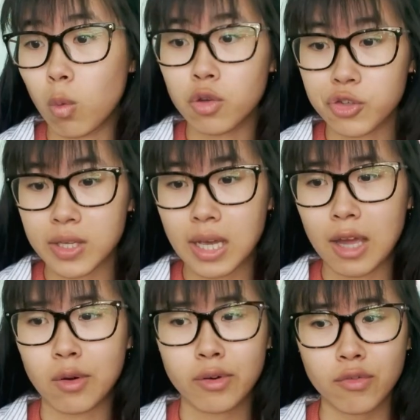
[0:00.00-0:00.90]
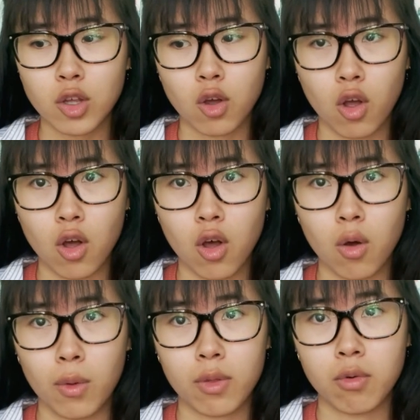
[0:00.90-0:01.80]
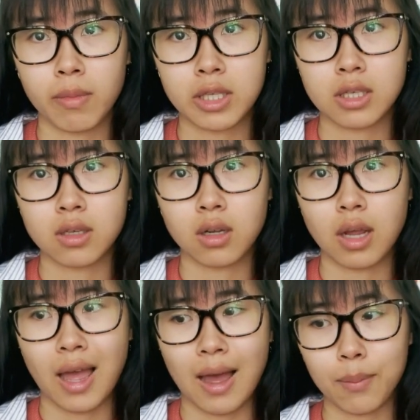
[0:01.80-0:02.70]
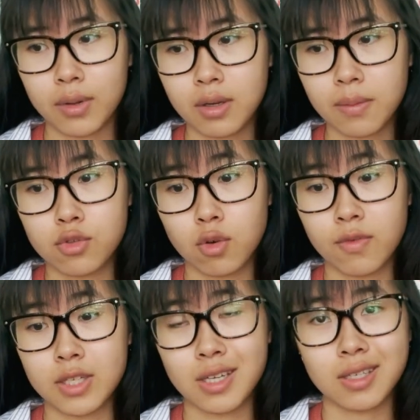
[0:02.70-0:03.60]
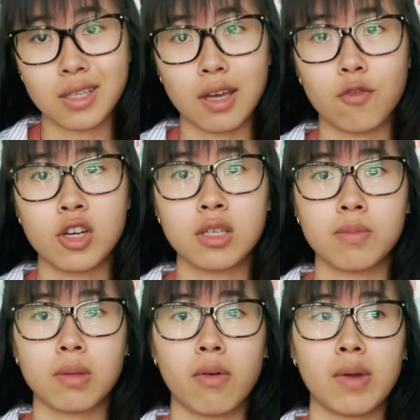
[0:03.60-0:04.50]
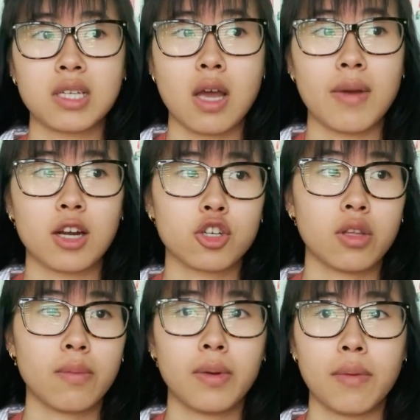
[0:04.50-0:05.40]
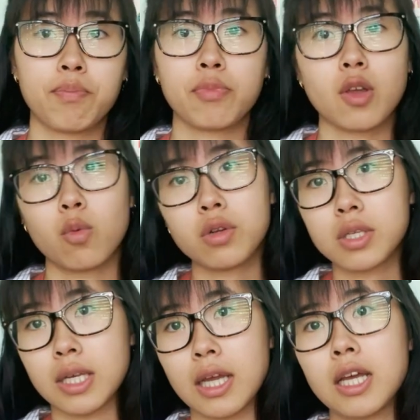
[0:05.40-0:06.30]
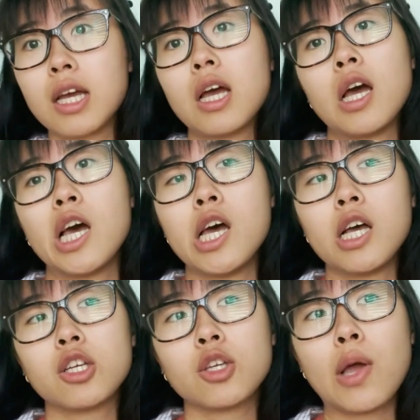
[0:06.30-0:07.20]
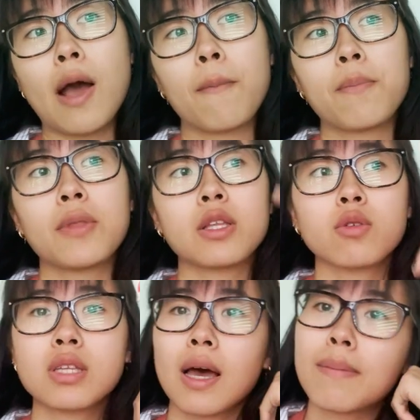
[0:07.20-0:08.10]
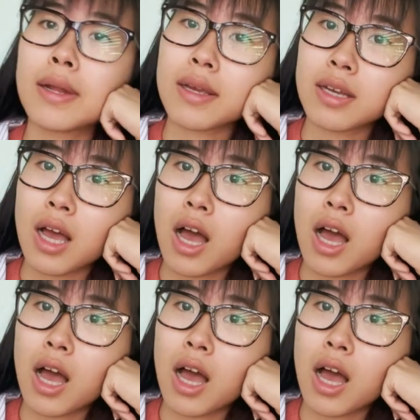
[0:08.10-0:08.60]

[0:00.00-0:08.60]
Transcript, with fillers: We'll see. I don't know if the call with the roommates is gonna happen, so if it doesn't, that frees up some of my time actually, but we'll see. So yeah, that's what's happening.